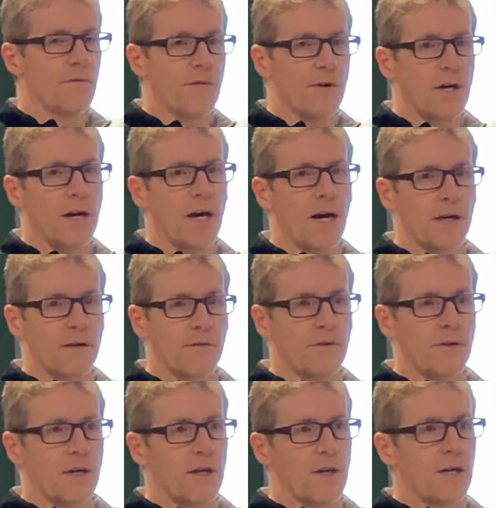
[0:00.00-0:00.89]
very
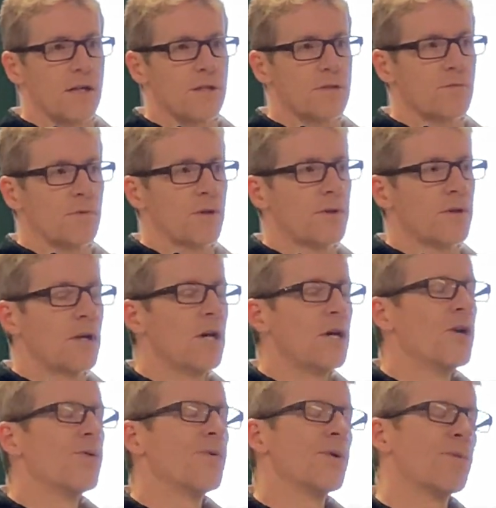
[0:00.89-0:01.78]
actively engaged with
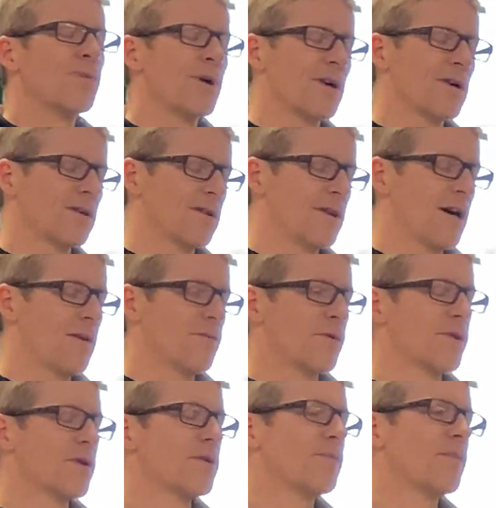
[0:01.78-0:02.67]
we work a
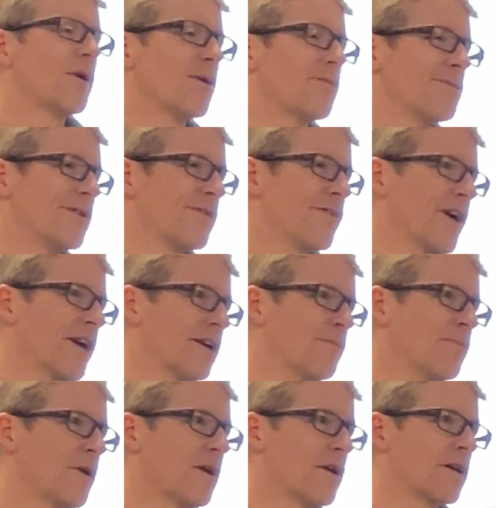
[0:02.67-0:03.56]
lot with the Department of Ag
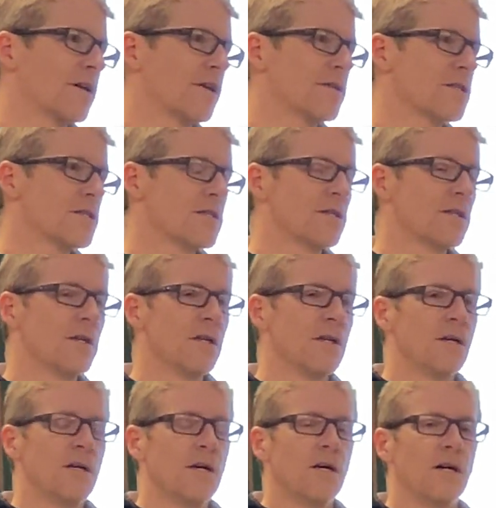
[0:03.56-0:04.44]
and Markets,
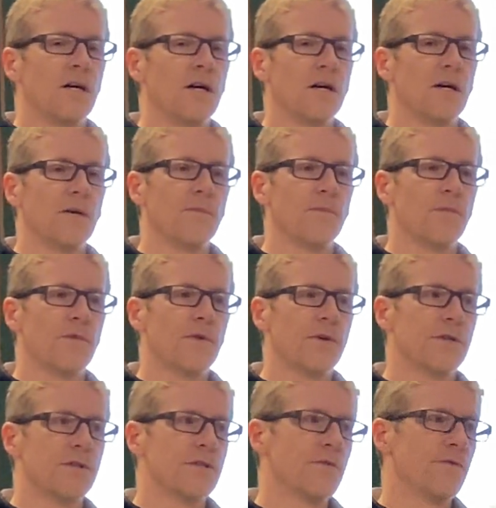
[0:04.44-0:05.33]
um,
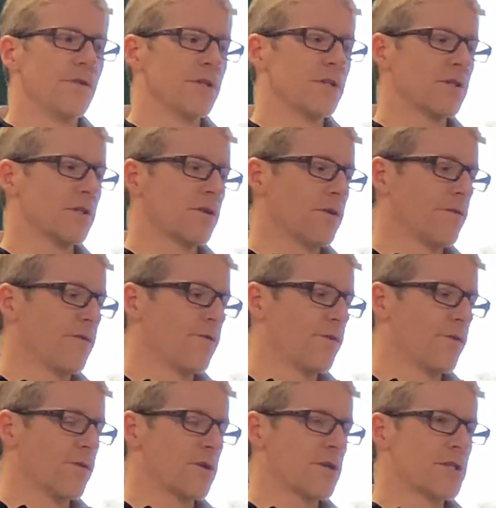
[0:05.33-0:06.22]
the Division of
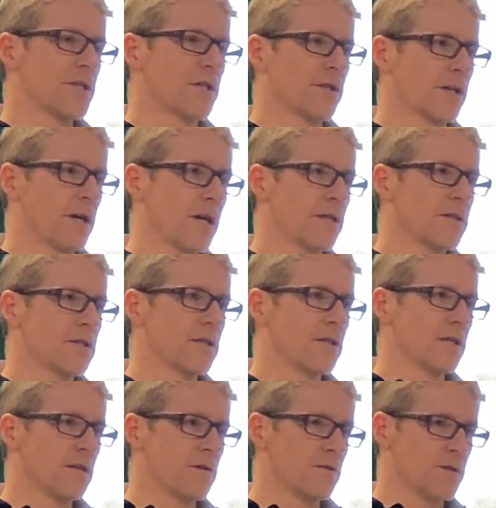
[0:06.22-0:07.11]
Forest and Lands and
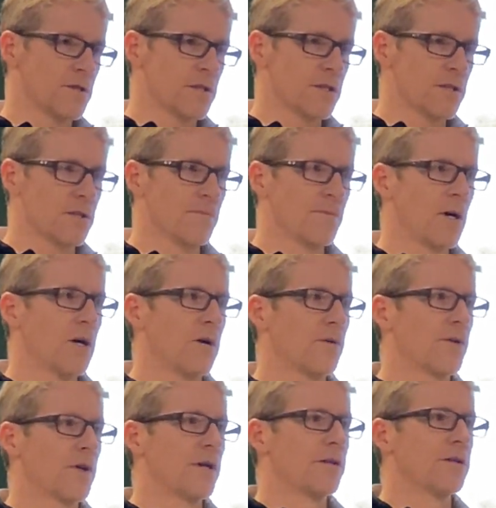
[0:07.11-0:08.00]
Ecosystem
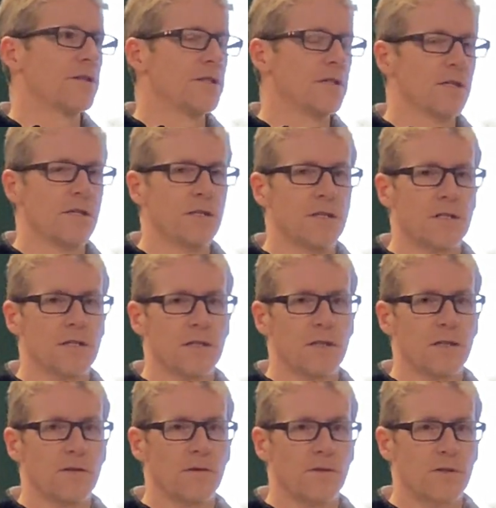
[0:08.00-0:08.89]
Health out of the
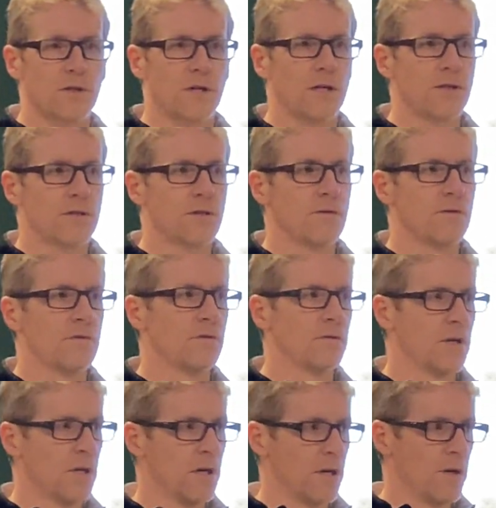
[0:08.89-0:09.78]
DEC. Those are our
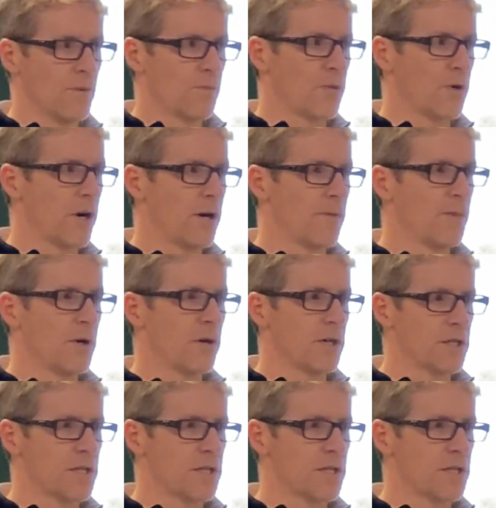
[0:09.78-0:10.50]
two primary